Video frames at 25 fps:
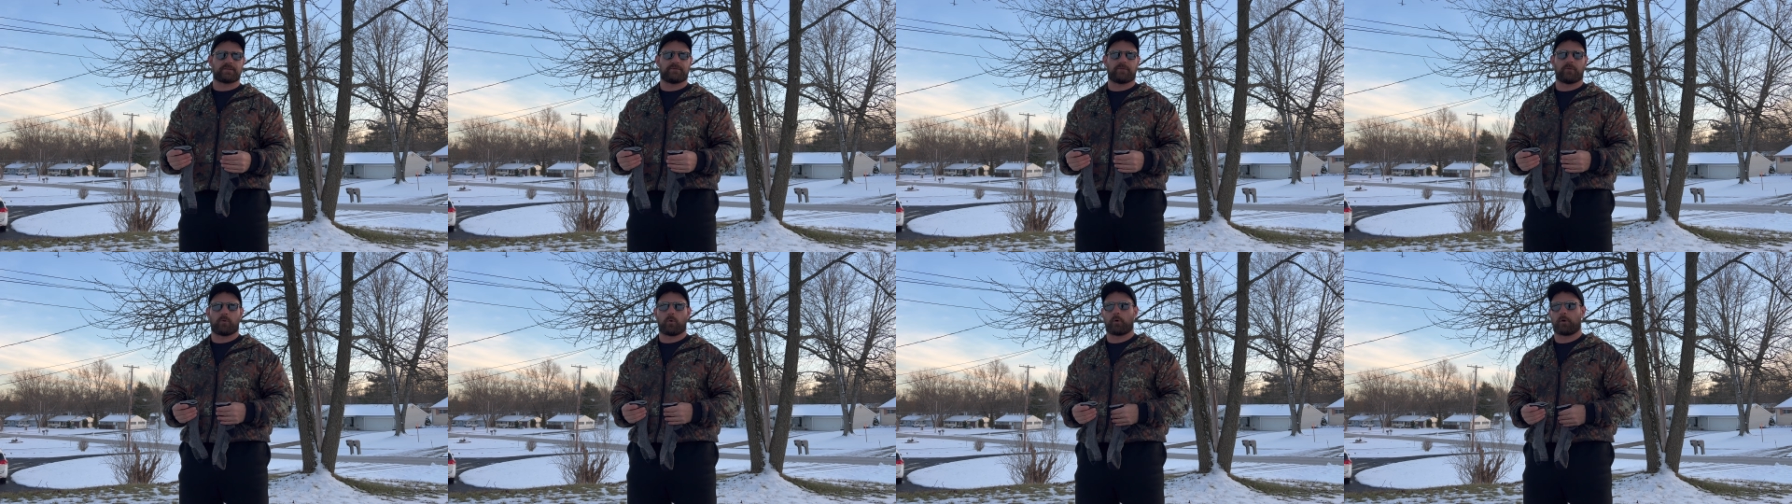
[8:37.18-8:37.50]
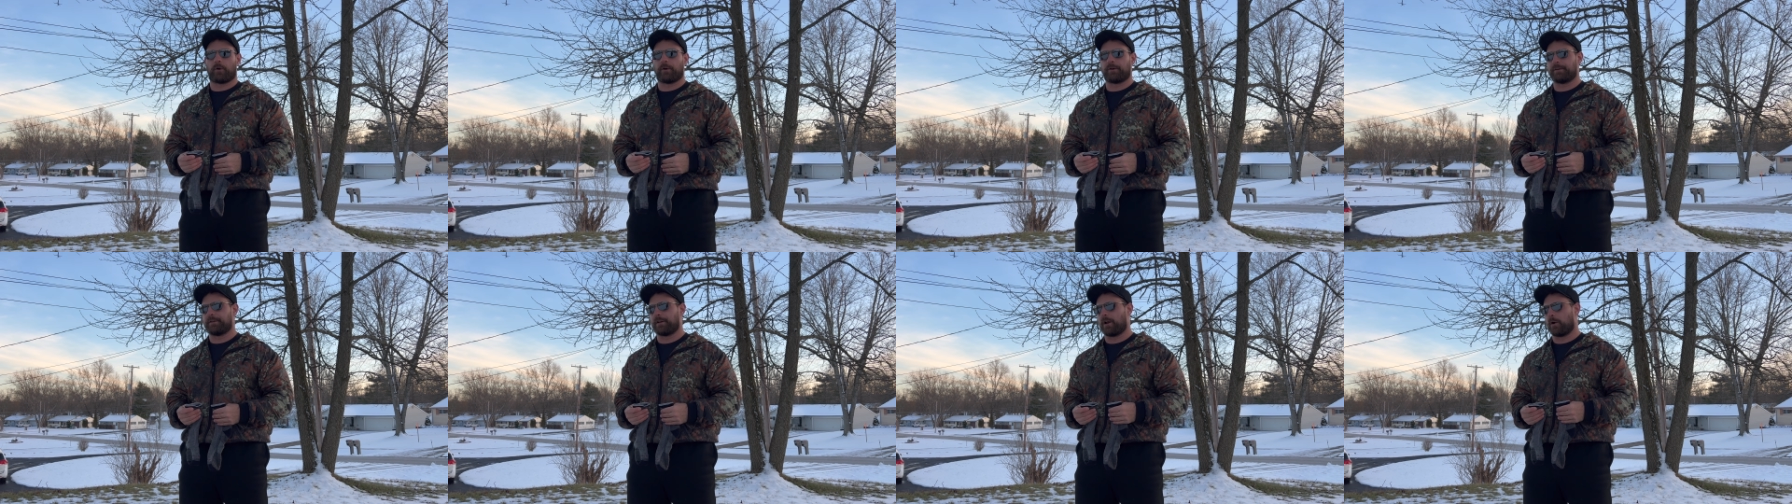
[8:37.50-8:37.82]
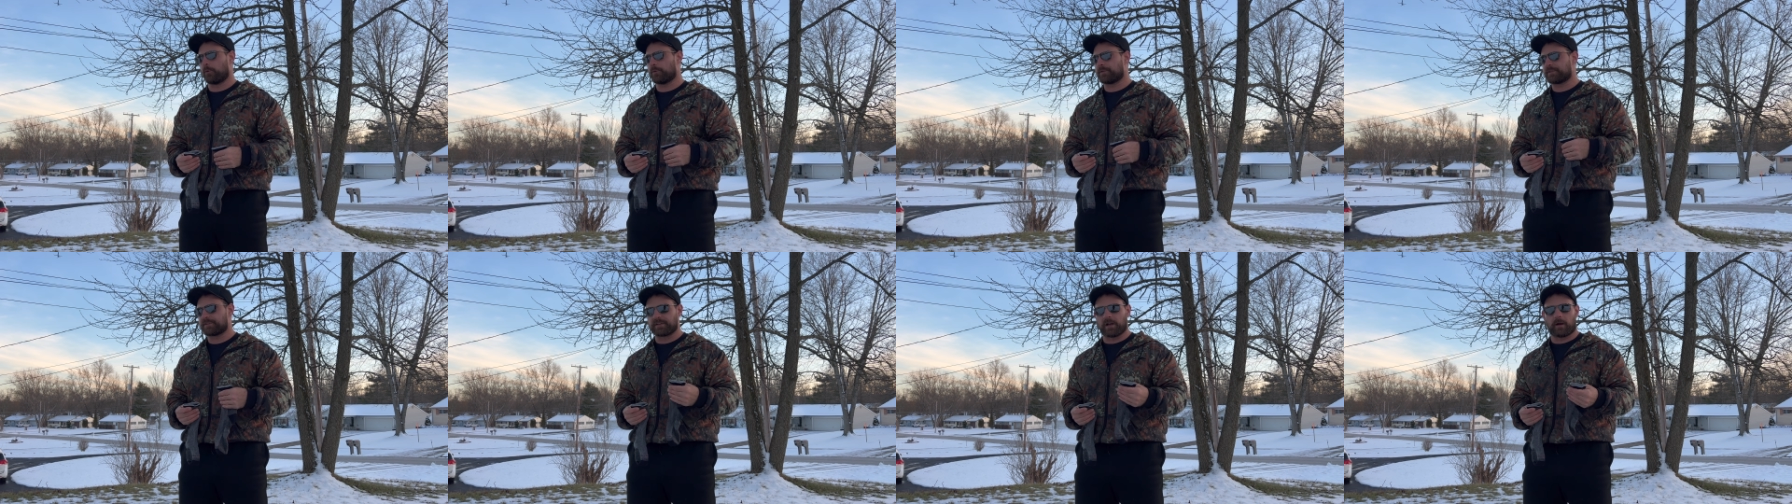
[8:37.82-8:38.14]
for
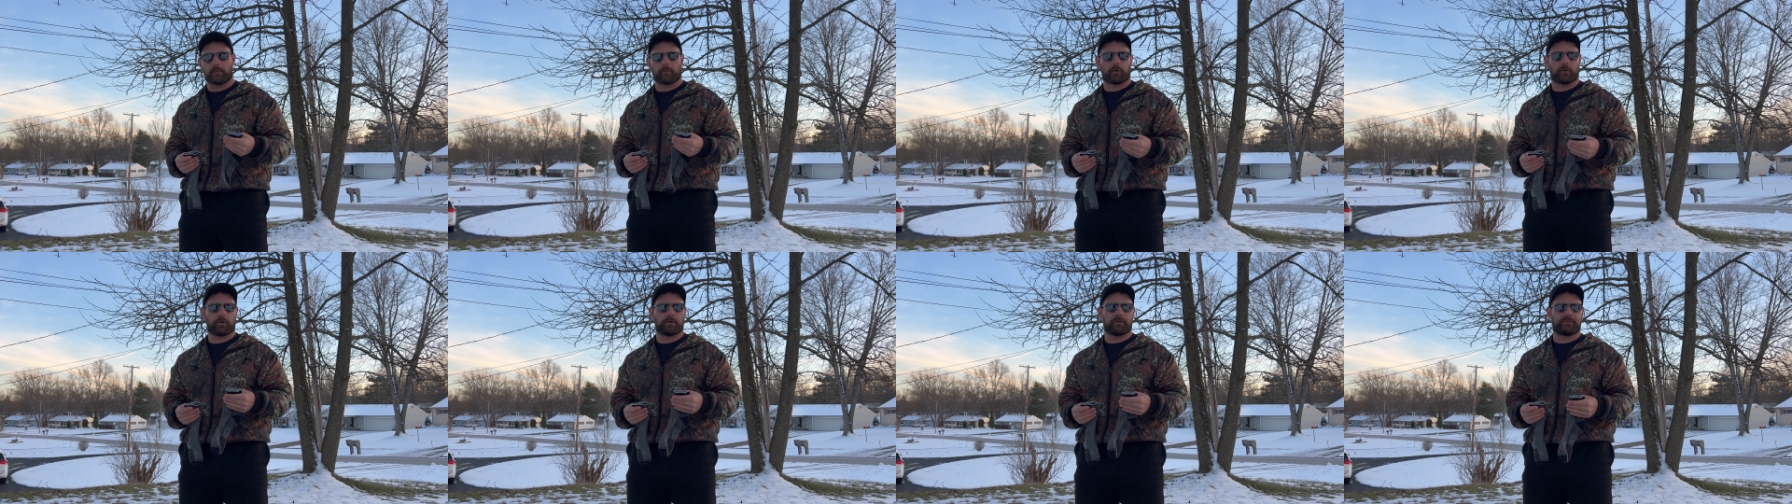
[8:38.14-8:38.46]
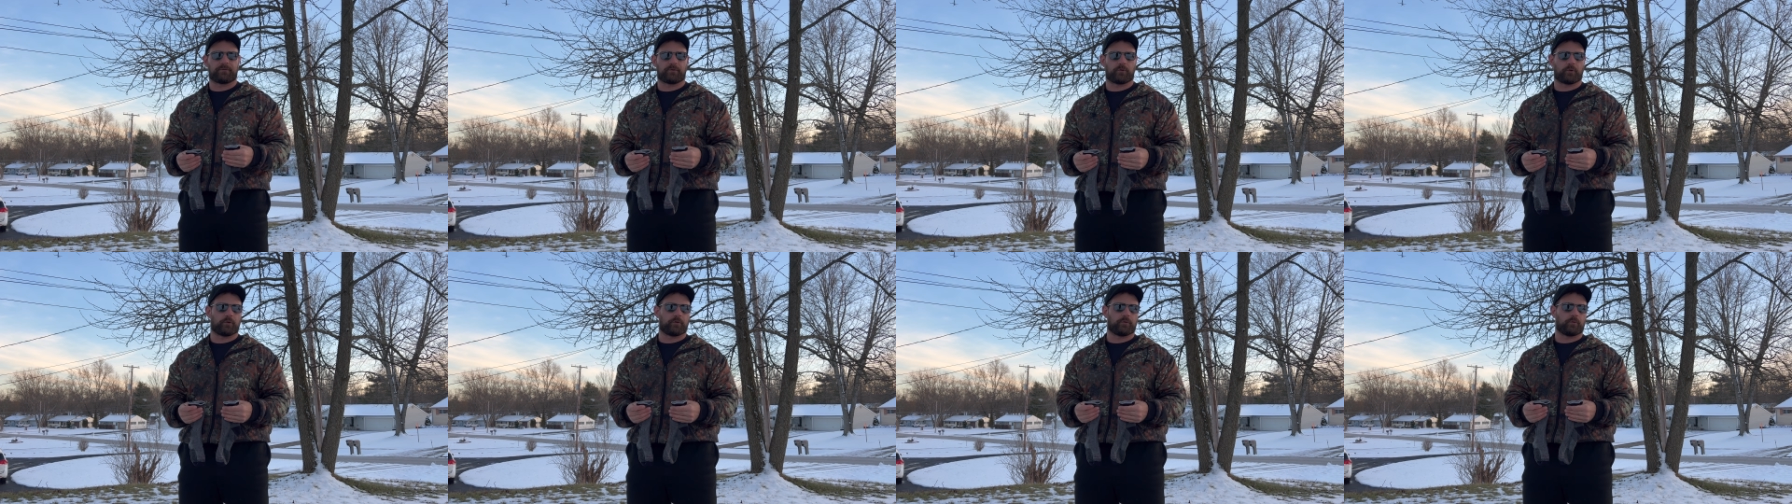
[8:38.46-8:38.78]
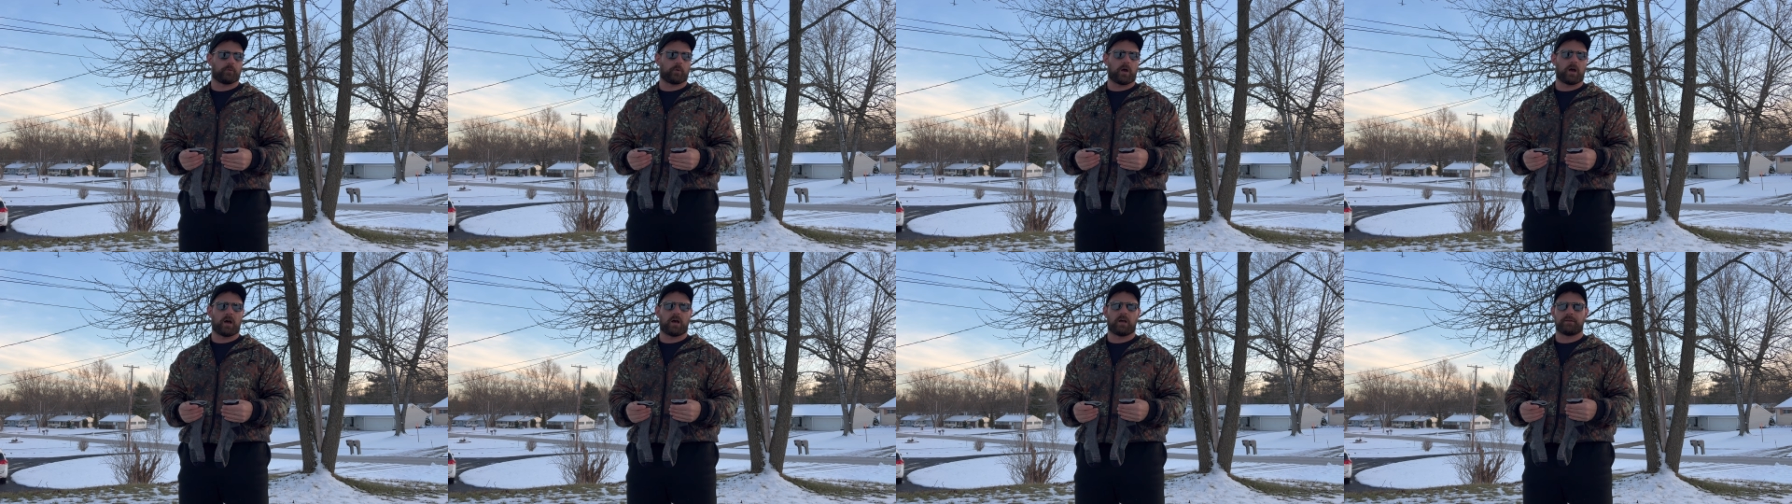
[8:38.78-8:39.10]
summer,
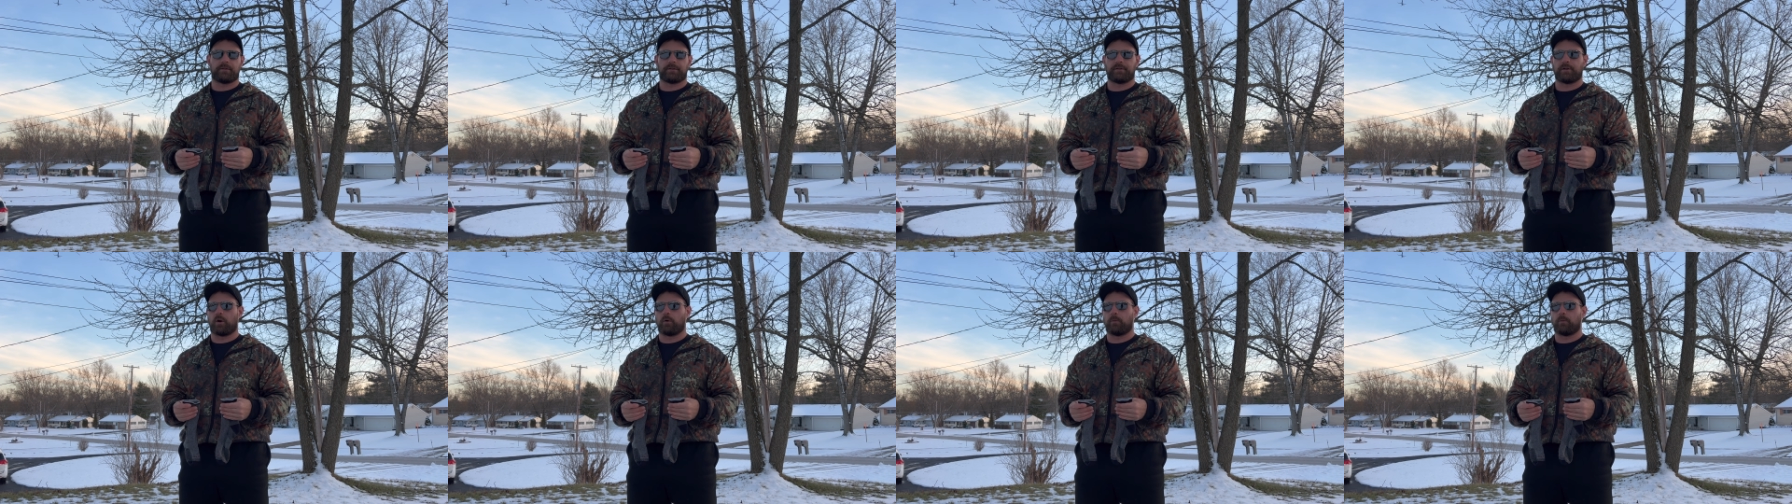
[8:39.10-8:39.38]
for